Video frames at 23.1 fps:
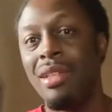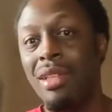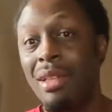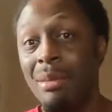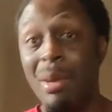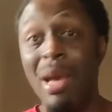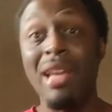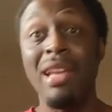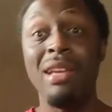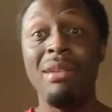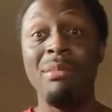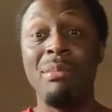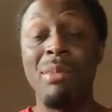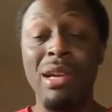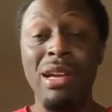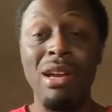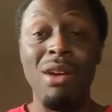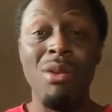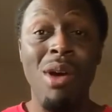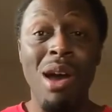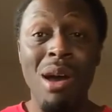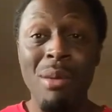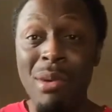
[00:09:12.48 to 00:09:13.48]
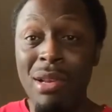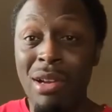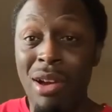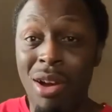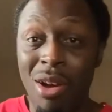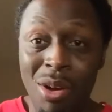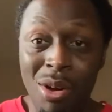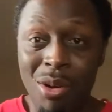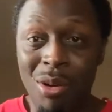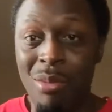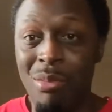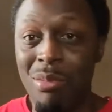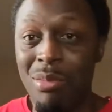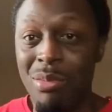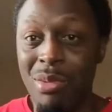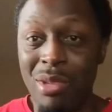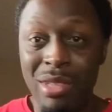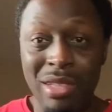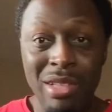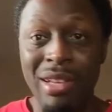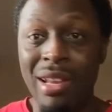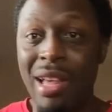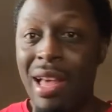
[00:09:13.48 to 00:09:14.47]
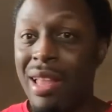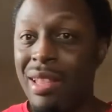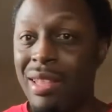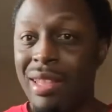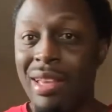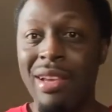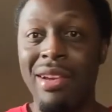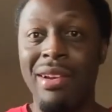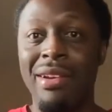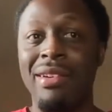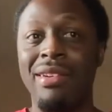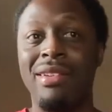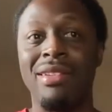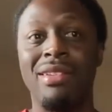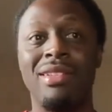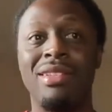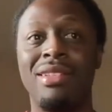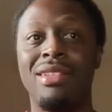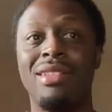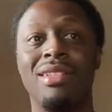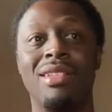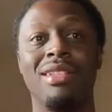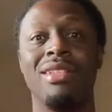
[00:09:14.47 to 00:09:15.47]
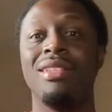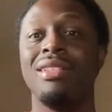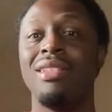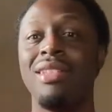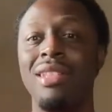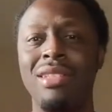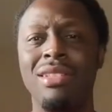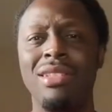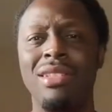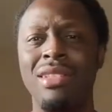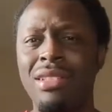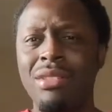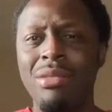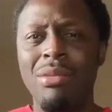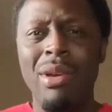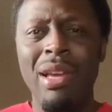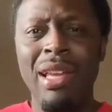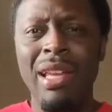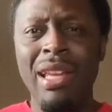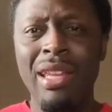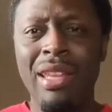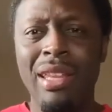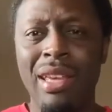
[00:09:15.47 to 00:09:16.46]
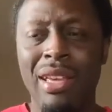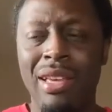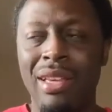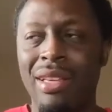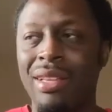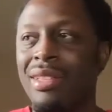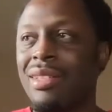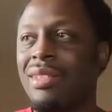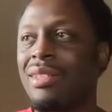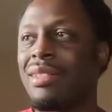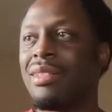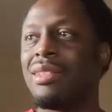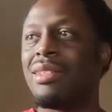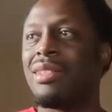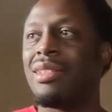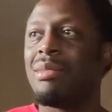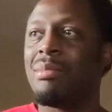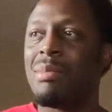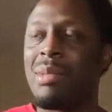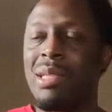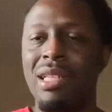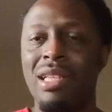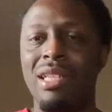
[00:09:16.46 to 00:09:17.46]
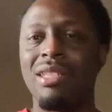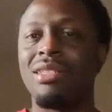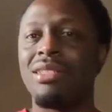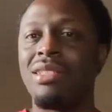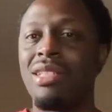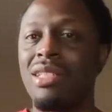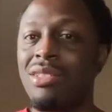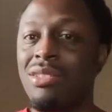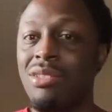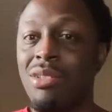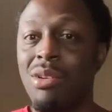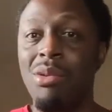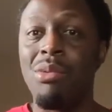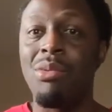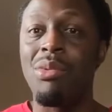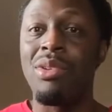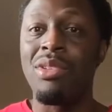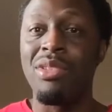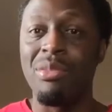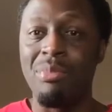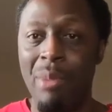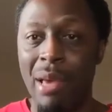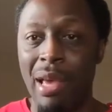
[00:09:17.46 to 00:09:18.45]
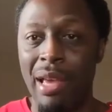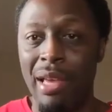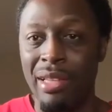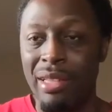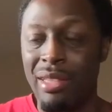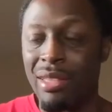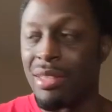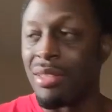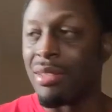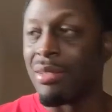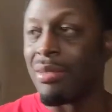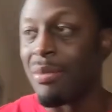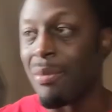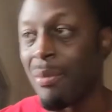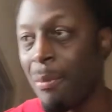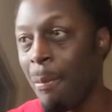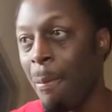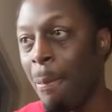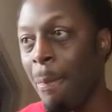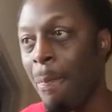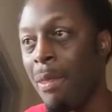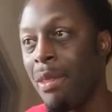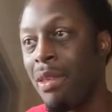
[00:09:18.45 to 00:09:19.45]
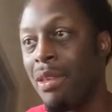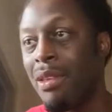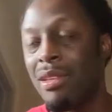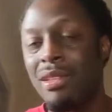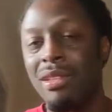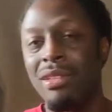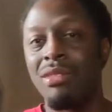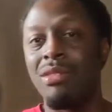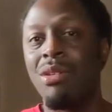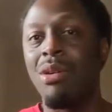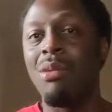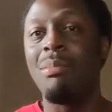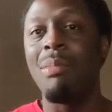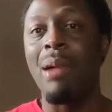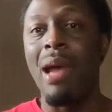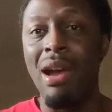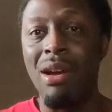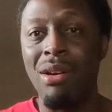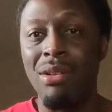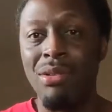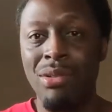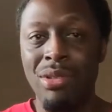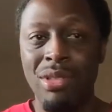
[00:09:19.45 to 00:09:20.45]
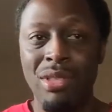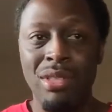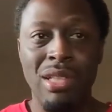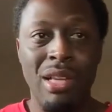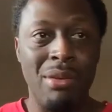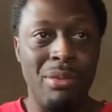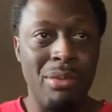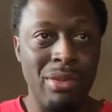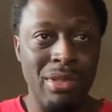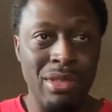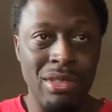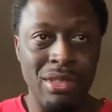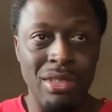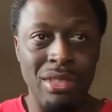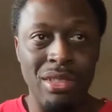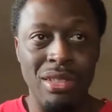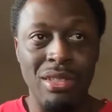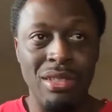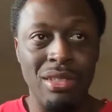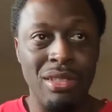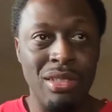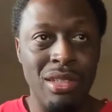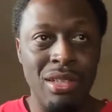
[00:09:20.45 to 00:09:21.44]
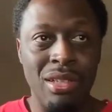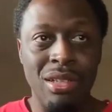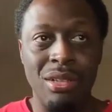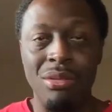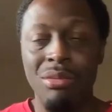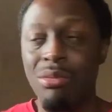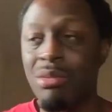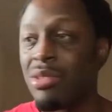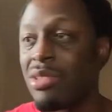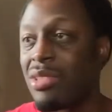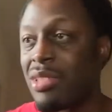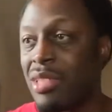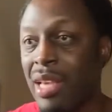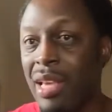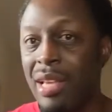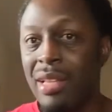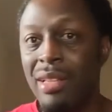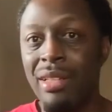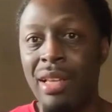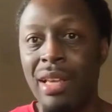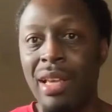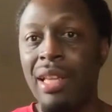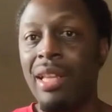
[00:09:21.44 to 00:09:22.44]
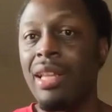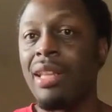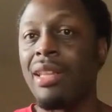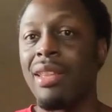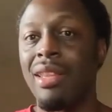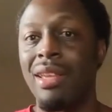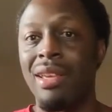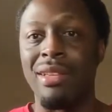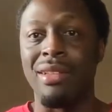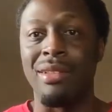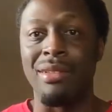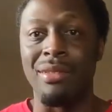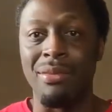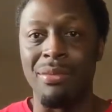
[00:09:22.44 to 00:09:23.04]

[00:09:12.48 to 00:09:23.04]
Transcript: they might even bring a woman home when you're not there. They just do anything. Because there's no respect, no boundaries that was was set, anything.